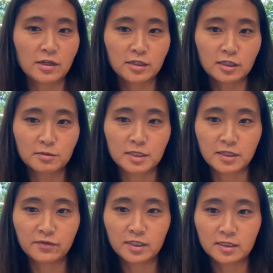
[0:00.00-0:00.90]
talk
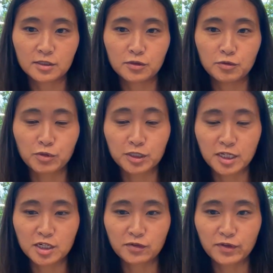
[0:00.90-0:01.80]
specific to
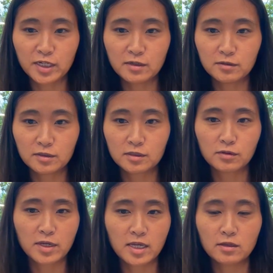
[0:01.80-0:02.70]
procedure videos.
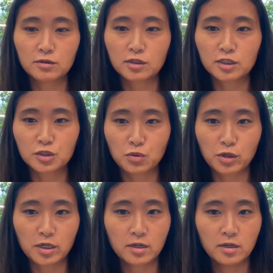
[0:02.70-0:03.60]
So again, those are
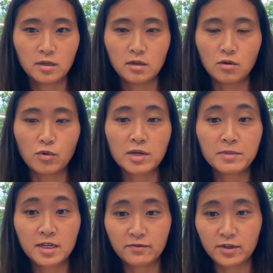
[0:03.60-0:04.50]
short
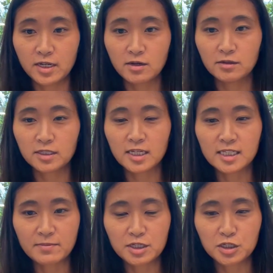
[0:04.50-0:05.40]
1-minute videos that
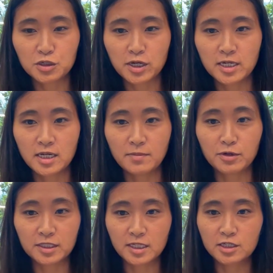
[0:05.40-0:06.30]
demonstrate a
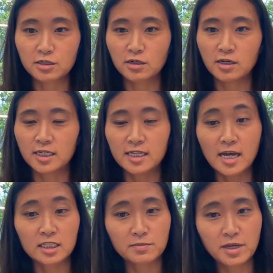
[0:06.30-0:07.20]
procedure on a
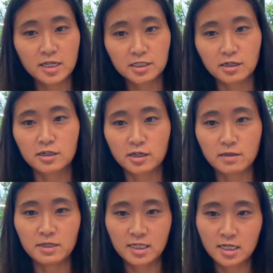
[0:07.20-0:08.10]
task page in our
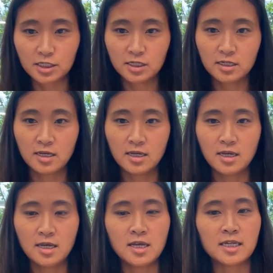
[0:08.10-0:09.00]
documentation.
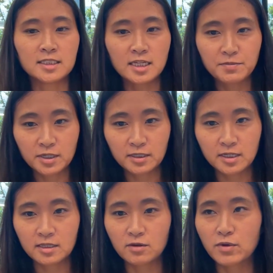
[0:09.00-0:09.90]
And
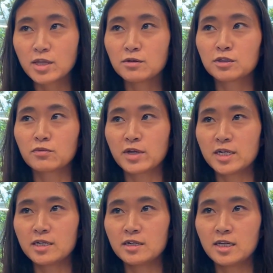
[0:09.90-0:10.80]
typically the way those are
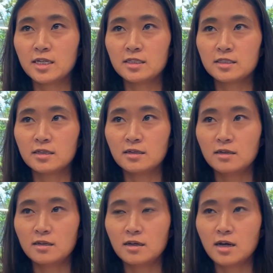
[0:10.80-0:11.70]
written is
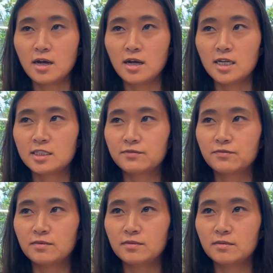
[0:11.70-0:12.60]

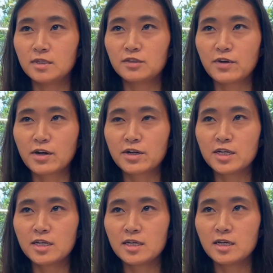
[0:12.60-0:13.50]
it's
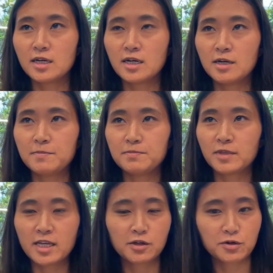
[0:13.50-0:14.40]
very
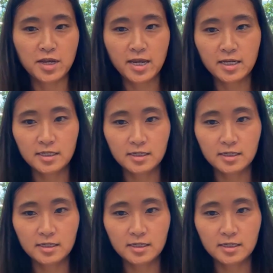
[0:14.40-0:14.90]
like create